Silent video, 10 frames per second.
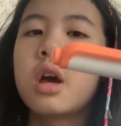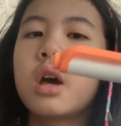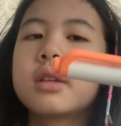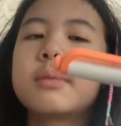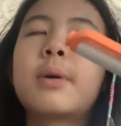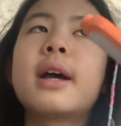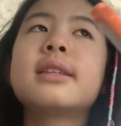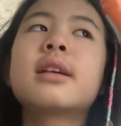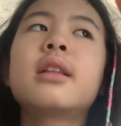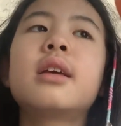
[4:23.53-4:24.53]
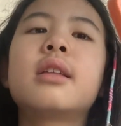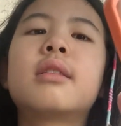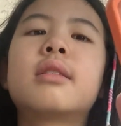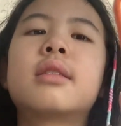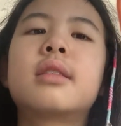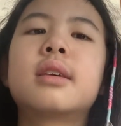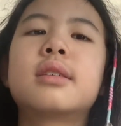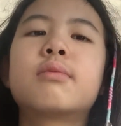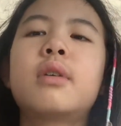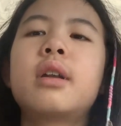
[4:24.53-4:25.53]
Surprisingly,
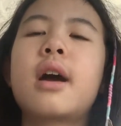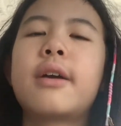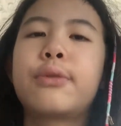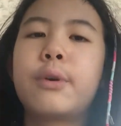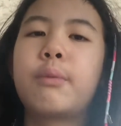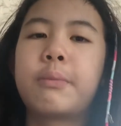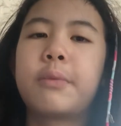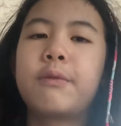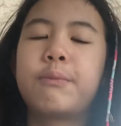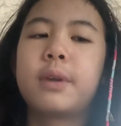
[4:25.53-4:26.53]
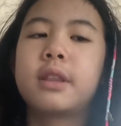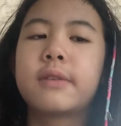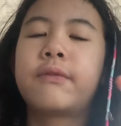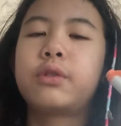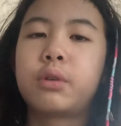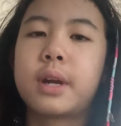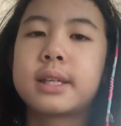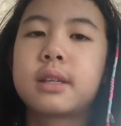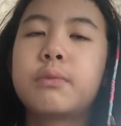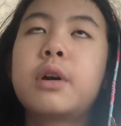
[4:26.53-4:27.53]
this one I thought would have been the
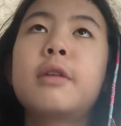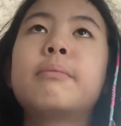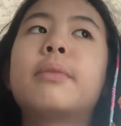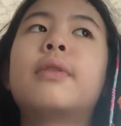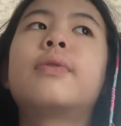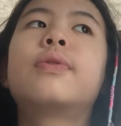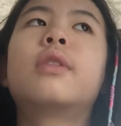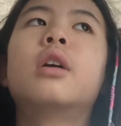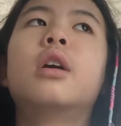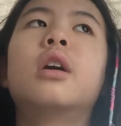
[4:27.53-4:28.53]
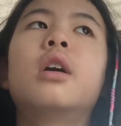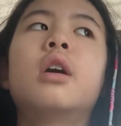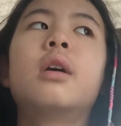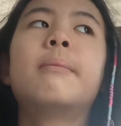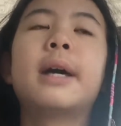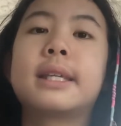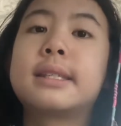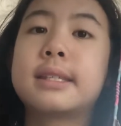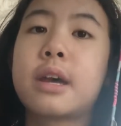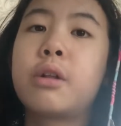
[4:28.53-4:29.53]
fluorescent one, but the
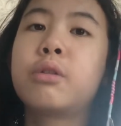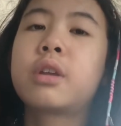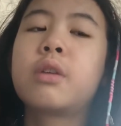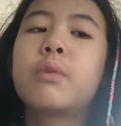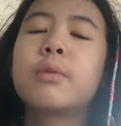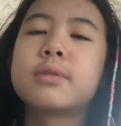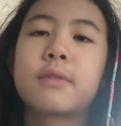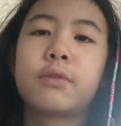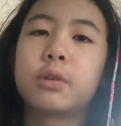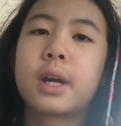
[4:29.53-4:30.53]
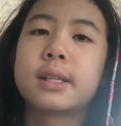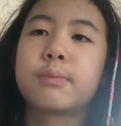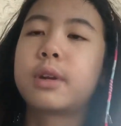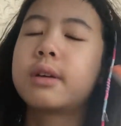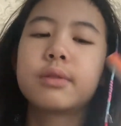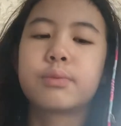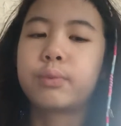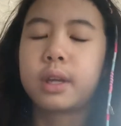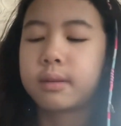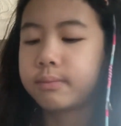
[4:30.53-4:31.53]
pastel looking one was the fluorescent one. It was
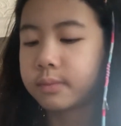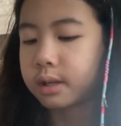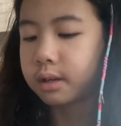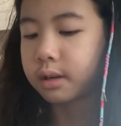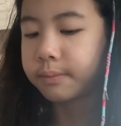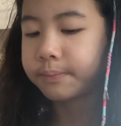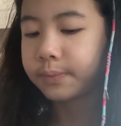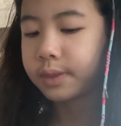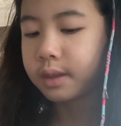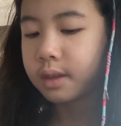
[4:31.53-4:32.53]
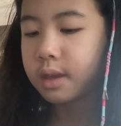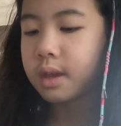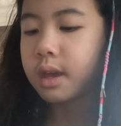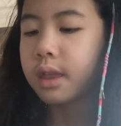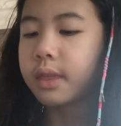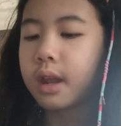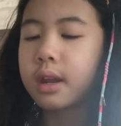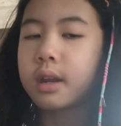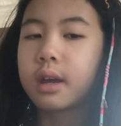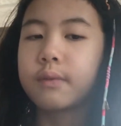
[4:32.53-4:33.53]
weird, I don't know. And
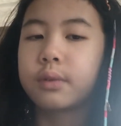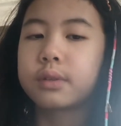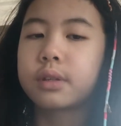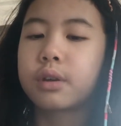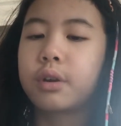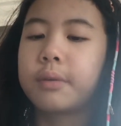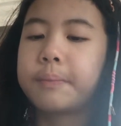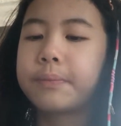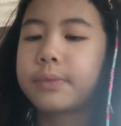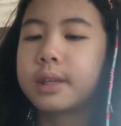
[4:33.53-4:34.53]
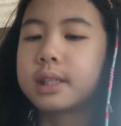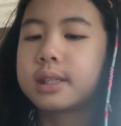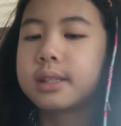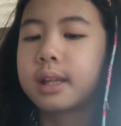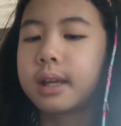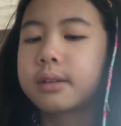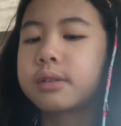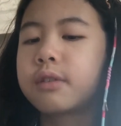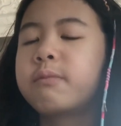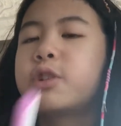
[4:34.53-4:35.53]
then I've also got this like
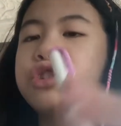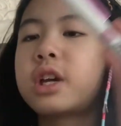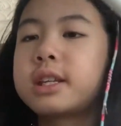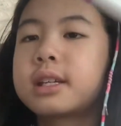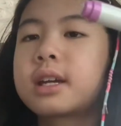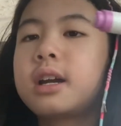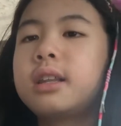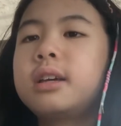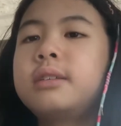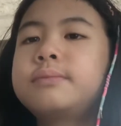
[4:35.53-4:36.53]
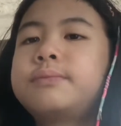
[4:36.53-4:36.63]
sort of magenta color.